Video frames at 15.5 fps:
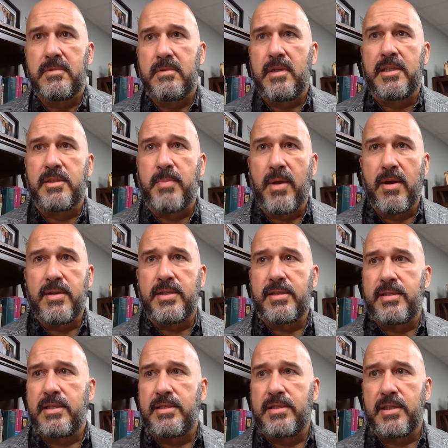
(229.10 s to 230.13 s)

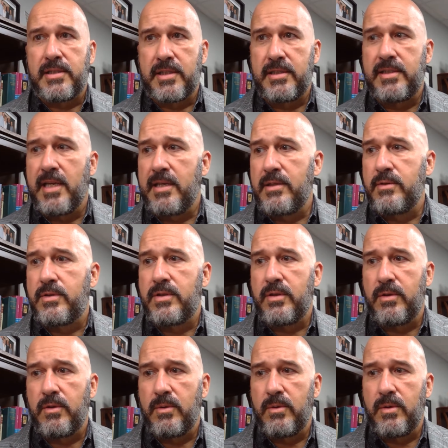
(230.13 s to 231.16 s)
experiences. He's just continued
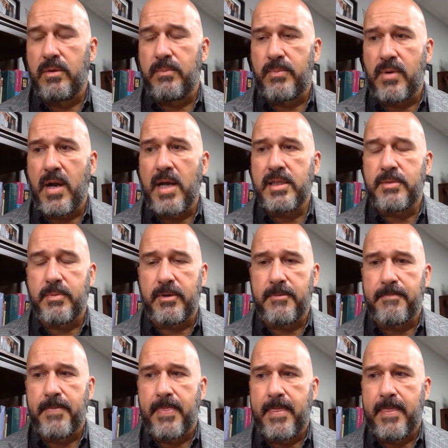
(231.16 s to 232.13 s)
to prosper.